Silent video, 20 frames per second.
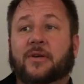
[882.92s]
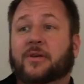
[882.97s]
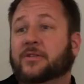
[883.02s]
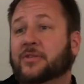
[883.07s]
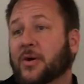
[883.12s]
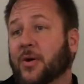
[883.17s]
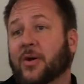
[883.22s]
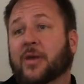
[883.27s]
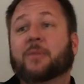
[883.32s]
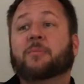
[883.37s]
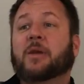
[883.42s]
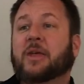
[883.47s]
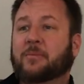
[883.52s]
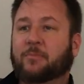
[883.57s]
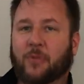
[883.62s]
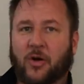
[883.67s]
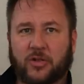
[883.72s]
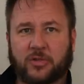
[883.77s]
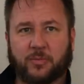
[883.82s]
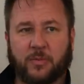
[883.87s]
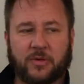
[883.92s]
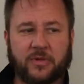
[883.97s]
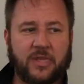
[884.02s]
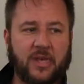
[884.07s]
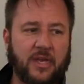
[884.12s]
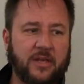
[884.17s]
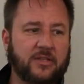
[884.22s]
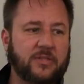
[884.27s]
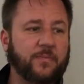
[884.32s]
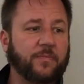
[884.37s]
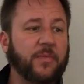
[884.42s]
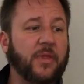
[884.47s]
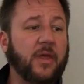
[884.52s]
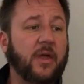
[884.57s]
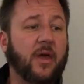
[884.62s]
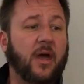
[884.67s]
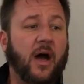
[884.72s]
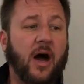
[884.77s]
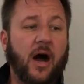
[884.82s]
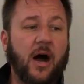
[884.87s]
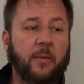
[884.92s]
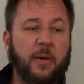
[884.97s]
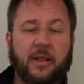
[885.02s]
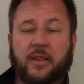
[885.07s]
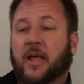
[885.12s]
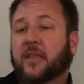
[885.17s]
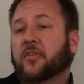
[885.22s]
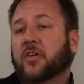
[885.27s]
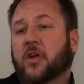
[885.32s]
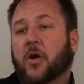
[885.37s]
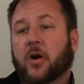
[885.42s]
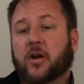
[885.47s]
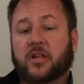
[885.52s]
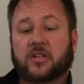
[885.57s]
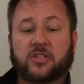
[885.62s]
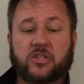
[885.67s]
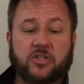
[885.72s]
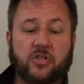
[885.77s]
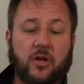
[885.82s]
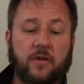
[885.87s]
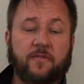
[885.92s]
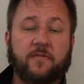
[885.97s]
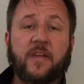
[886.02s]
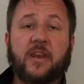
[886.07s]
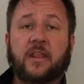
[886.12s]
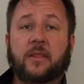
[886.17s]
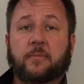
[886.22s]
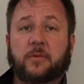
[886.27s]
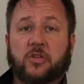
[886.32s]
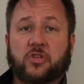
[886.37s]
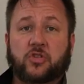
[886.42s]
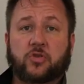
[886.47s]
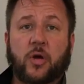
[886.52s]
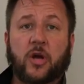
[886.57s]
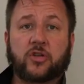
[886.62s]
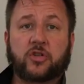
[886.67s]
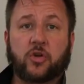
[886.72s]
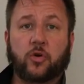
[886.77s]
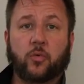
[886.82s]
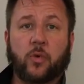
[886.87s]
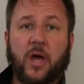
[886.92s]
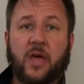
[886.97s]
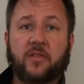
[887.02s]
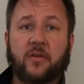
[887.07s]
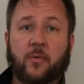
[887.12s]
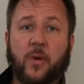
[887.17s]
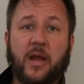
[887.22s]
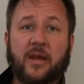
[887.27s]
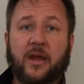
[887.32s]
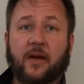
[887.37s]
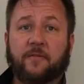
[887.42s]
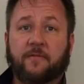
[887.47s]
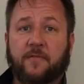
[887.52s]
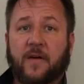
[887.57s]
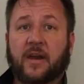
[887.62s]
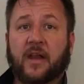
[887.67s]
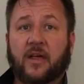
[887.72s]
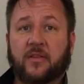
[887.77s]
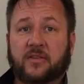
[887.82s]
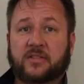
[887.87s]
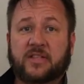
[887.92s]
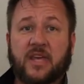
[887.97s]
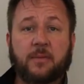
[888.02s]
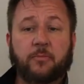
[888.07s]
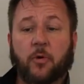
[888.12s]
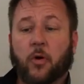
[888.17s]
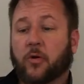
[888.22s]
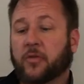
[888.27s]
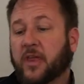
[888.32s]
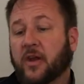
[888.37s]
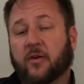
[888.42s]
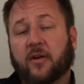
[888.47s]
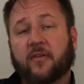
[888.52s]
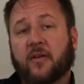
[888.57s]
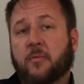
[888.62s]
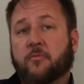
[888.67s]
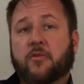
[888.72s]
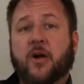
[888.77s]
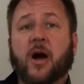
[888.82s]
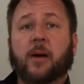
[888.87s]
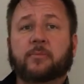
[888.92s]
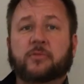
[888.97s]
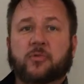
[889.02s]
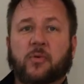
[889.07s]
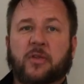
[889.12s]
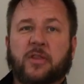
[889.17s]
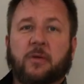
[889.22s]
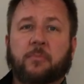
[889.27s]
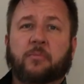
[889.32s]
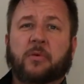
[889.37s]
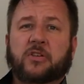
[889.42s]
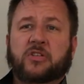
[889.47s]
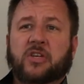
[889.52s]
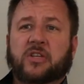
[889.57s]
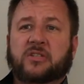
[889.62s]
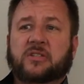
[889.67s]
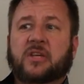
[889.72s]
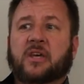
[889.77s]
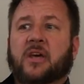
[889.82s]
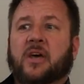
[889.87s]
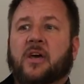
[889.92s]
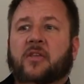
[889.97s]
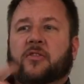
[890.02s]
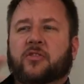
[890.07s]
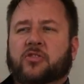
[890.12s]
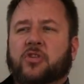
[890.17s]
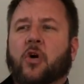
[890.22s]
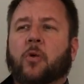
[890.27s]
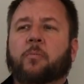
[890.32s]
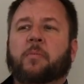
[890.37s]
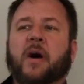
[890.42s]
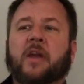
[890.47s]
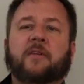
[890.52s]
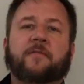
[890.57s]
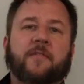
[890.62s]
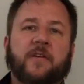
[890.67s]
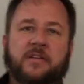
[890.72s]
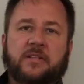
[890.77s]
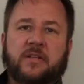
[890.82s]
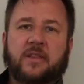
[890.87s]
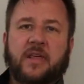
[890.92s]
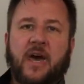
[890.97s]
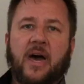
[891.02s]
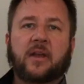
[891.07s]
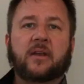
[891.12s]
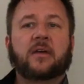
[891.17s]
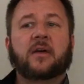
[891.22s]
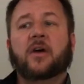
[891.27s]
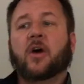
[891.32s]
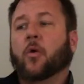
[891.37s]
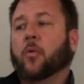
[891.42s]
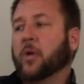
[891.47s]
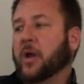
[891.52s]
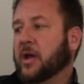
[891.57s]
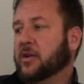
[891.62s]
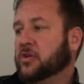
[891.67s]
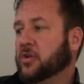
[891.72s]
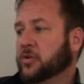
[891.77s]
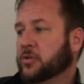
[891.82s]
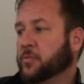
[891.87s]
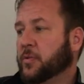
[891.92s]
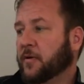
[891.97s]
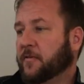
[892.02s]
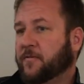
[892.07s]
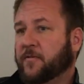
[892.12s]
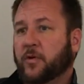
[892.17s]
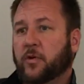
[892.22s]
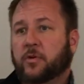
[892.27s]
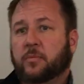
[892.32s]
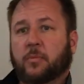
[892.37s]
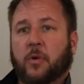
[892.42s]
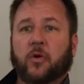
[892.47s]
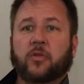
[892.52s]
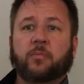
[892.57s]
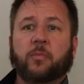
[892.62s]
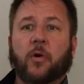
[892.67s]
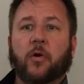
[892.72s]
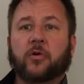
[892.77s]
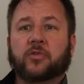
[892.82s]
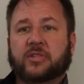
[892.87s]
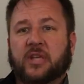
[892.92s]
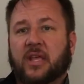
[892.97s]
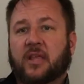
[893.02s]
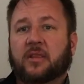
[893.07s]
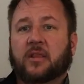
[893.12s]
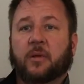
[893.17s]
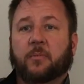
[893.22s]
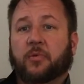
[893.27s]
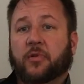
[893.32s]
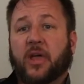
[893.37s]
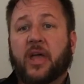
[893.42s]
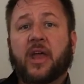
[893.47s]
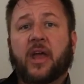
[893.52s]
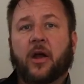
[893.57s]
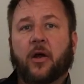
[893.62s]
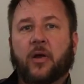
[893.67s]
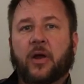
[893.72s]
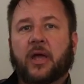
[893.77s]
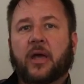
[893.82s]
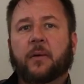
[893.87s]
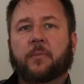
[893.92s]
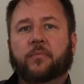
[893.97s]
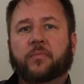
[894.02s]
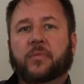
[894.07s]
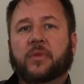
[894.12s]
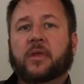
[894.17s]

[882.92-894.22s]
So it can mean multiple things. Um, I'd like the Guardians to start feeding them in a structured way. They're right now fed out of the same bowl. They don't have any problems with it, but just there's no benefit to that. What I do is put food in both bowls in the play area